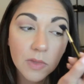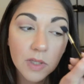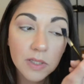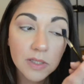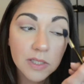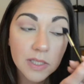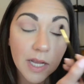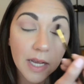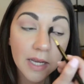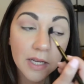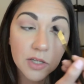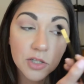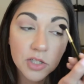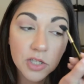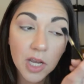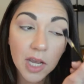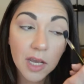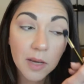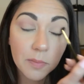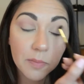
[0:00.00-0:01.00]
stay in
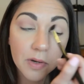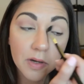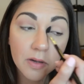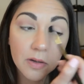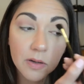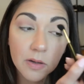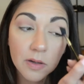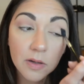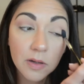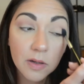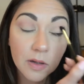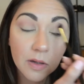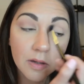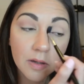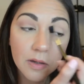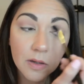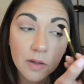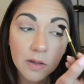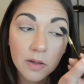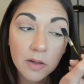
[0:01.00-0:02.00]
shape.
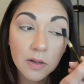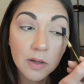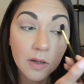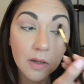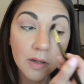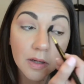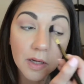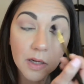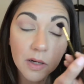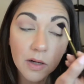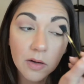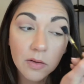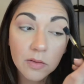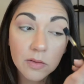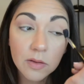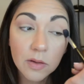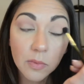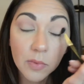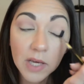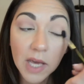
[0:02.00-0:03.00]
You know,
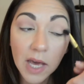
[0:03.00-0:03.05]
we